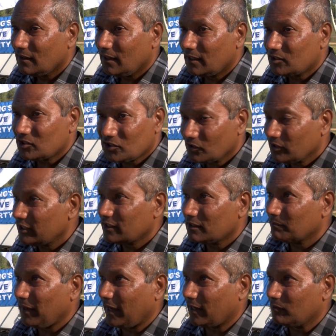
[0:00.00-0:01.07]
It's totally
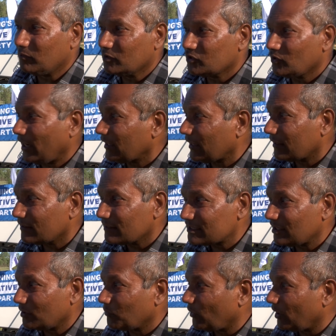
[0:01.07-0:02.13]
incompatible, so I can't
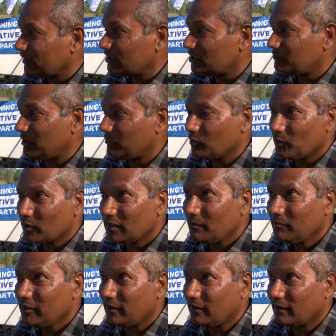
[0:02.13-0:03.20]
understand why these people would
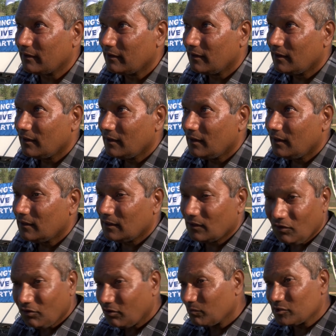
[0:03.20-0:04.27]
come here. Now,
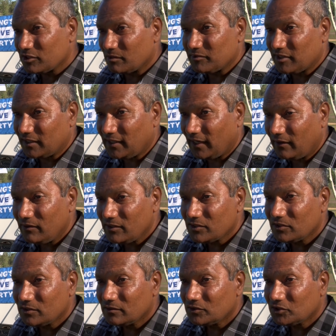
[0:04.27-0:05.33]
not all Muslims are
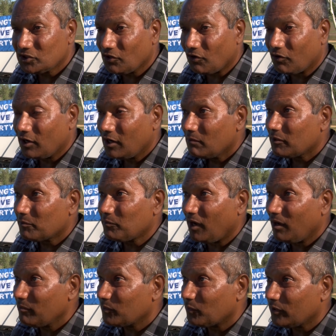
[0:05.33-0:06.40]
terrorists, sure, but
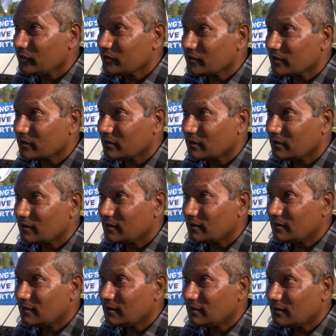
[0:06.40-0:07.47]
Muhammad was.
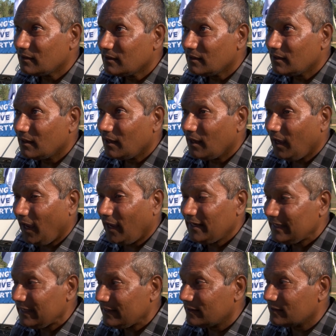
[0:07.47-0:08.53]
And
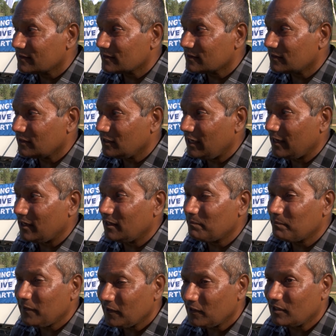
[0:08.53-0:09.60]
he is the
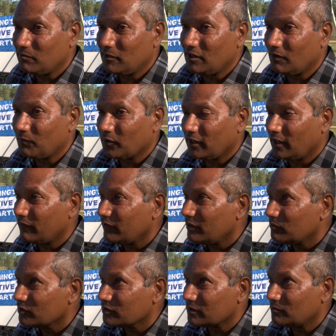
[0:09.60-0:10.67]
epitome of what every
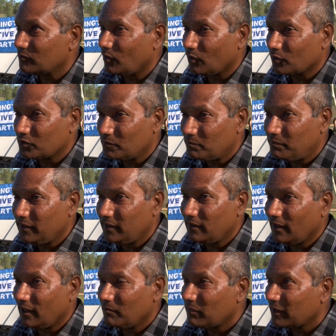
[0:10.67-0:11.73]
Muslim ought to
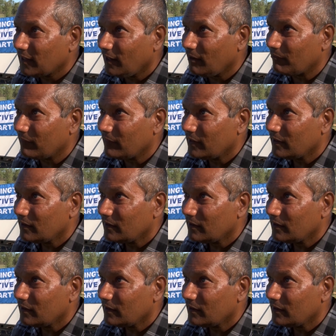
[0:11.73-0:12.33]
be and become.